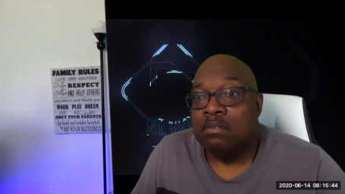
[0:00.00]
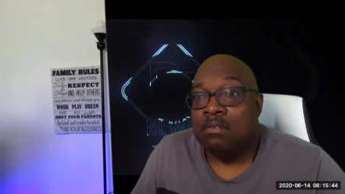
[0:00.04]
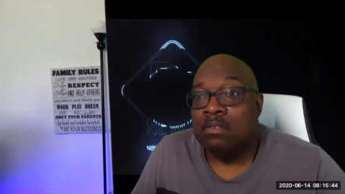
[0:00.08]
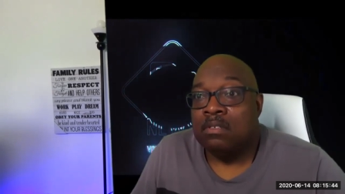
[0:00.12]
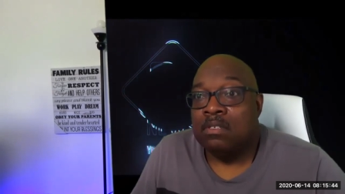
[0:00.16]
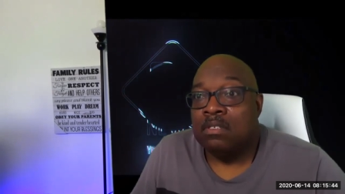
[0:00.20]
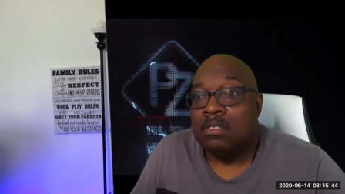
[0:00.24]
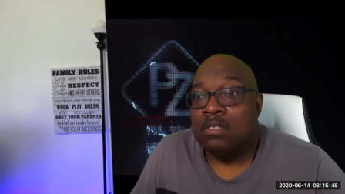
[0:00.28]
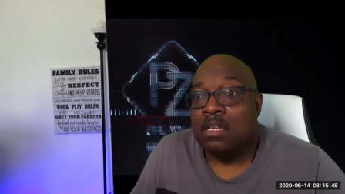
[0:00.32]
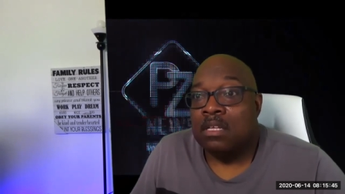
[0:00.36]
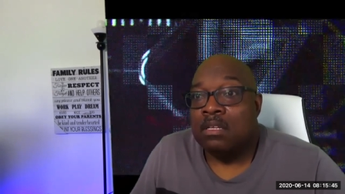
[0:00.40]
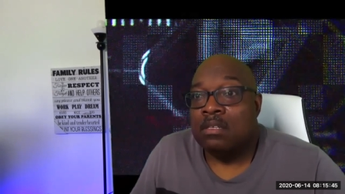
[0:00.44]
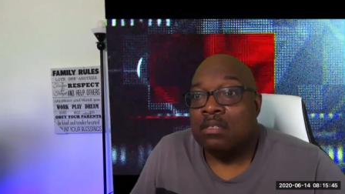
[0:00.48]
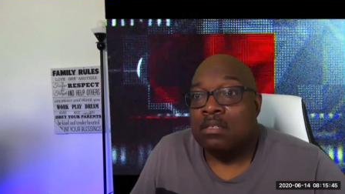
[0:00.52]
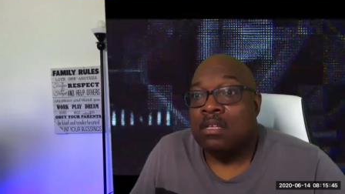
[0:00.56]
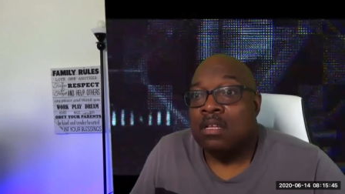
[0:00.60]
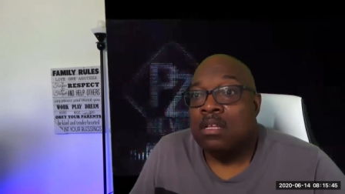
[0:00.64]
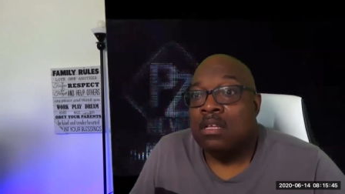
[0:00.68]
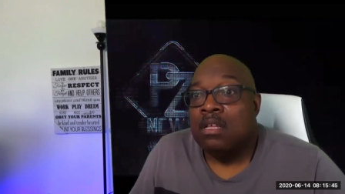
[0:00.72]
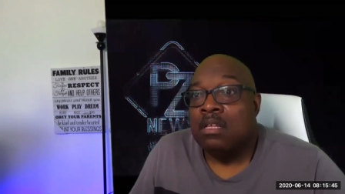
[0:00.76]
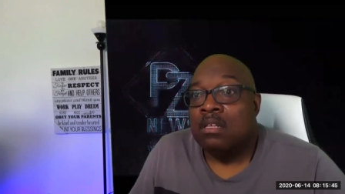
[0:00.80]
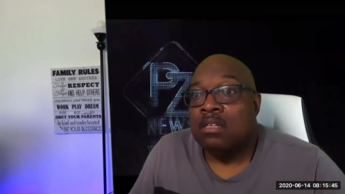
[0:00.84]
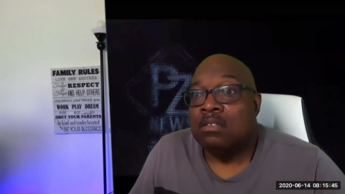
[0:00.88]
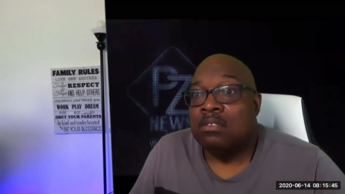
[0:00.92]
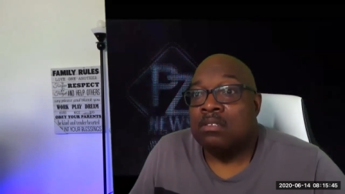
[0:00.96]
It says
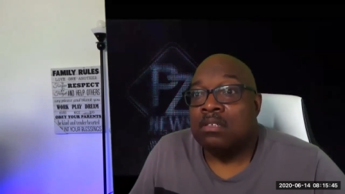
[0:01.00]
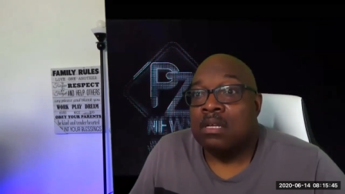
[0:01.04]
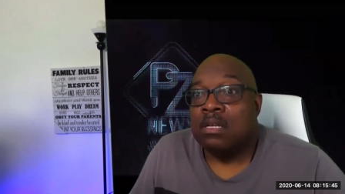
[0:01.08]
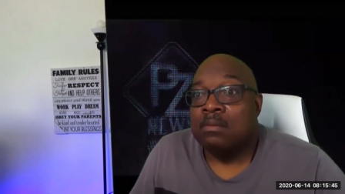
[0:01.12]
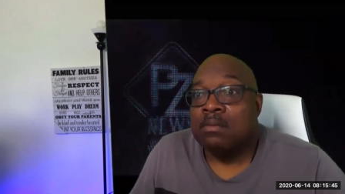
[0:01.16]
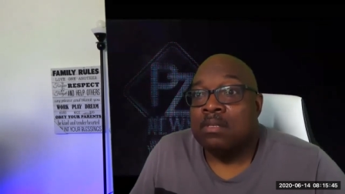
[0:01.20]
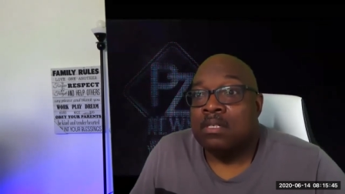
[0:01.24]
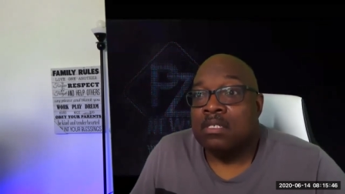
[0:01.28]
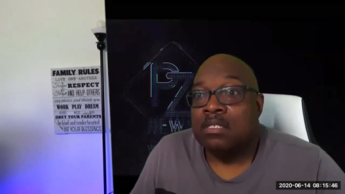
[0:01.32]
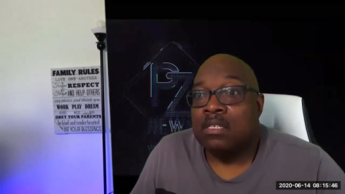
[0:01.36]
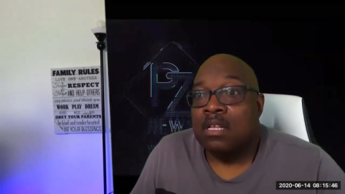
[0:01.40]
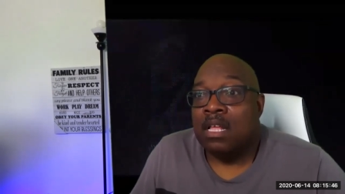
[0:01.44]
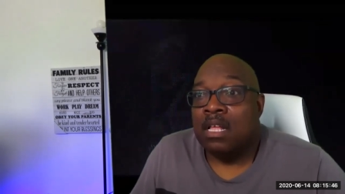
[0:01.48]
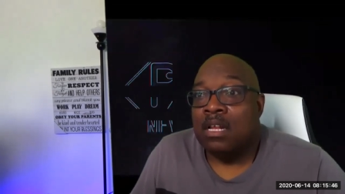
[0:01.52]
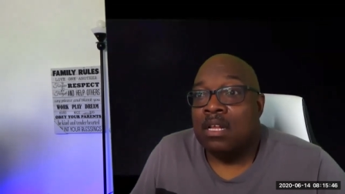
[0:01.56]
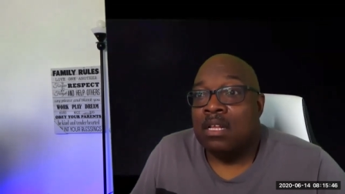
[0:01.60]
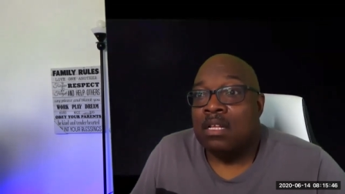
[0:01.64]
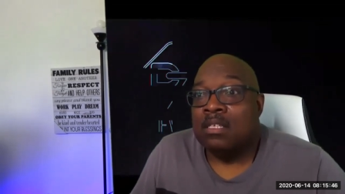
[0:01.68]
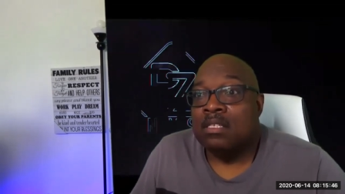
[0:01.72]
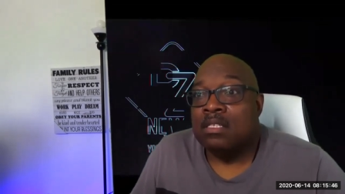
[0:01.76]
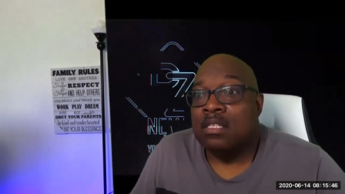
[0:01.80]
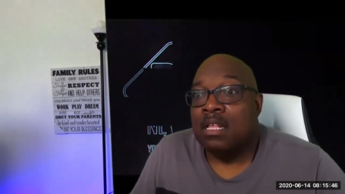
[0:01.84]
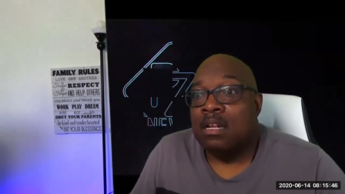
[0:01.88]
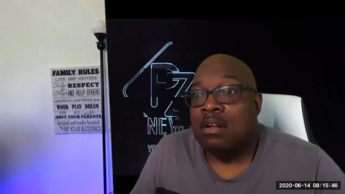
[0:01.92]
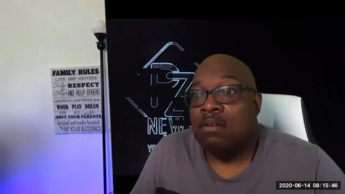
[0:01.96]
the scriptures tell
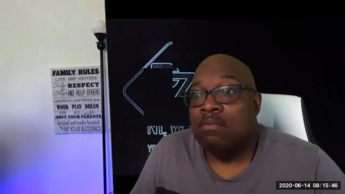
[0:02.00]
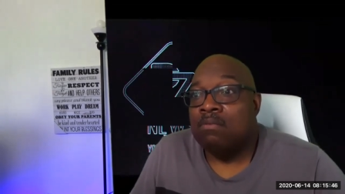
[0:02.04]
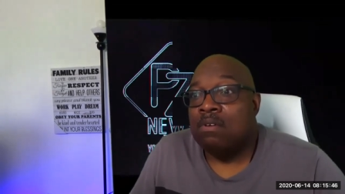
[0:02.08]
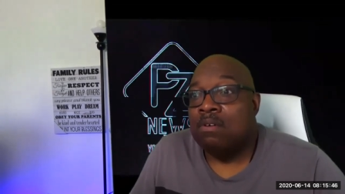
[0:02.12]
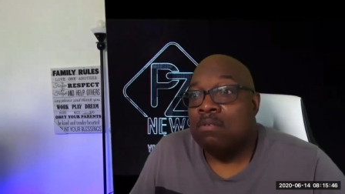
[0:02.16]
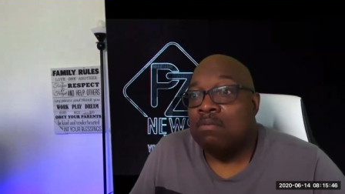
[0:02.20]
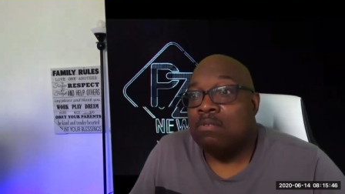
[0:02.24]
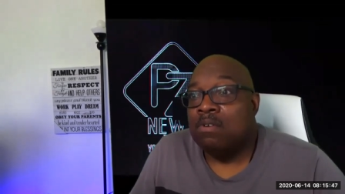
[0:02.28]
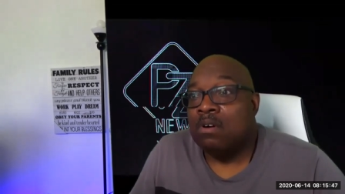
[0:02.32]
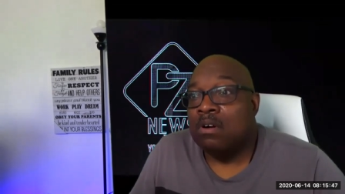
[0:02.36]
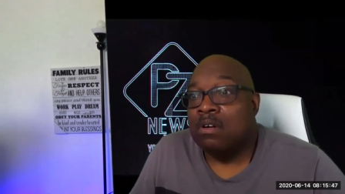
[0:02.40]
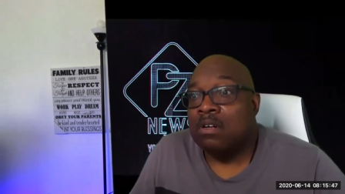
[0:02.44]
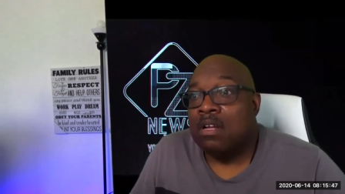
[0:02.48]
us that a one world